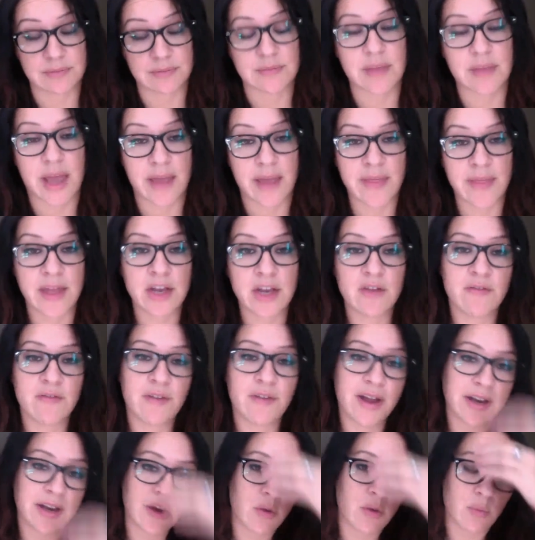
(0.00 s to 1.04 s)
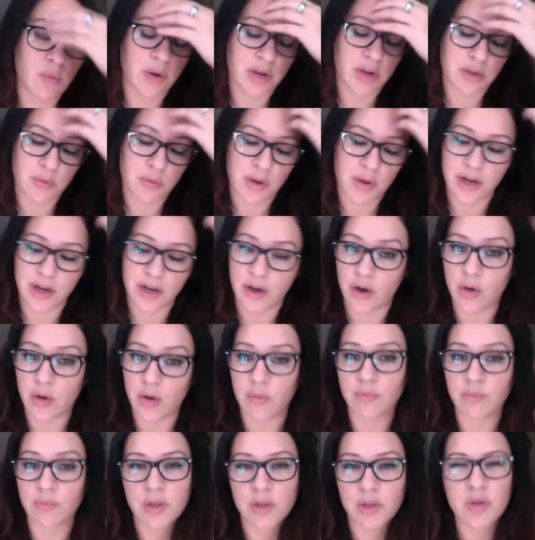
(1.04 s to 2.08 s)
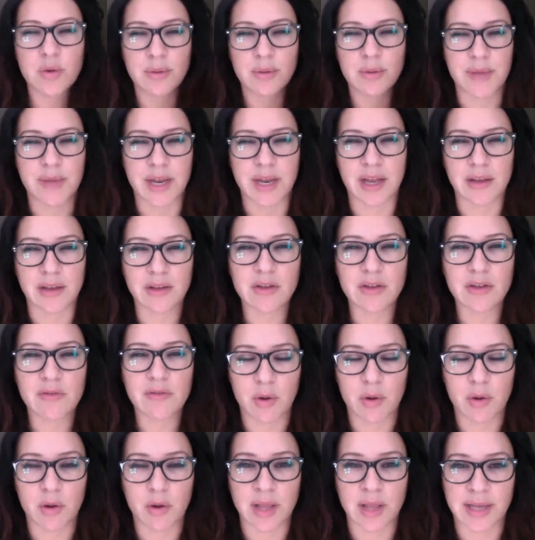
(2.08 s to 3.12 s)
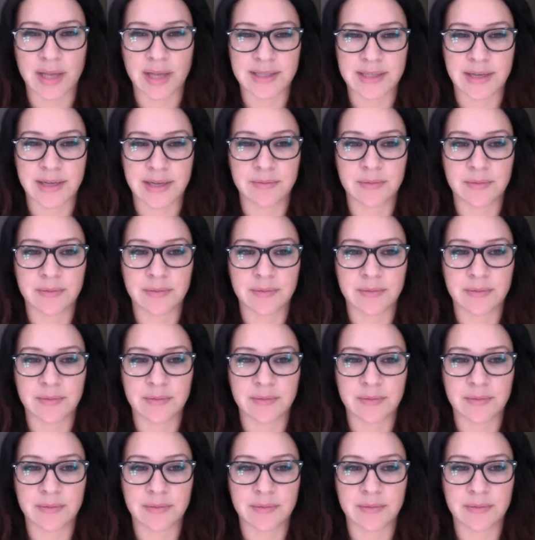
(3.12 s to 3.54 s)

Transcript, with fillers: And then you find out where you want to go. You admit it. You vocalize it.